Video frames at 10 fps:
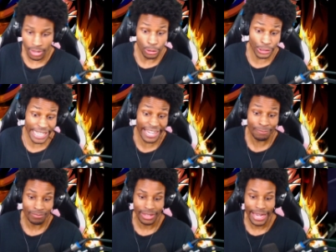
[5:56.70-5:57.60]
You see?
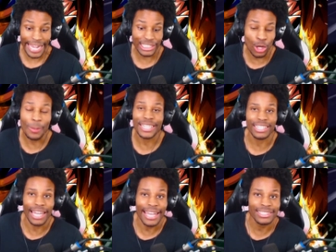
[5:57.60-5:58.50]
he supered in
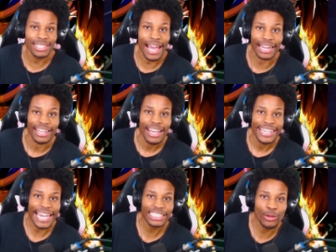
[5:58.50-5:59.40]
the last slot.
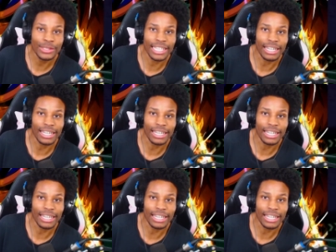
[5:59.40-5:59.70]
Guess who was in the